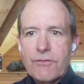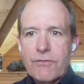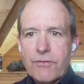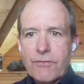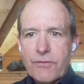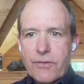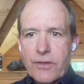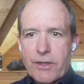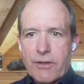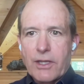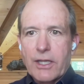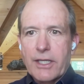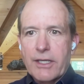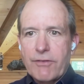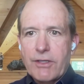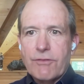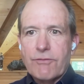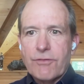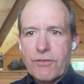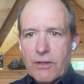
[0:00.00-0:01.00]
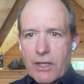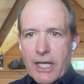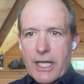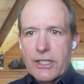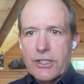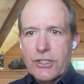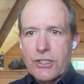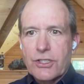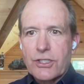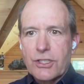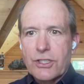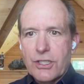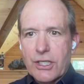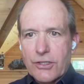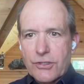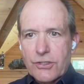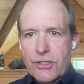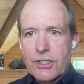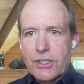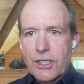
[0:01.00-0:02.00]
the living flesh
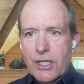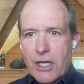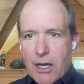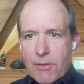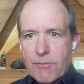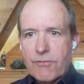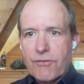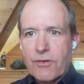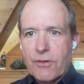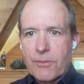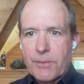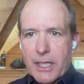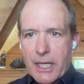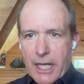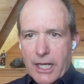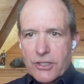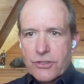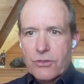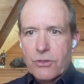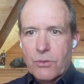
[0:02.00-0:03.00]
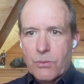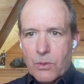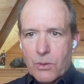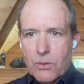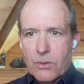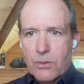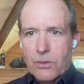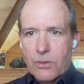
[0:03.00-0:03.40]
doesn't come from the natural world.